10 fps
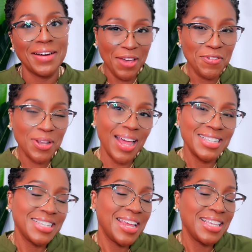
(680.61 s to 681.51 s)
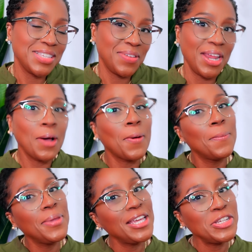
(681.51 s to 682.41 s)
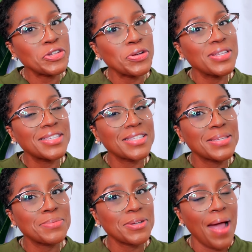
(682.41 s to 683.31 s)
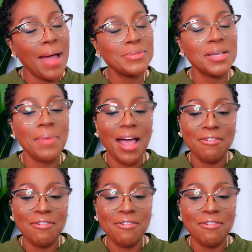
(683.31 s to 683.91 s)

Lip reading: If you like today's video, be sure to subscribe to my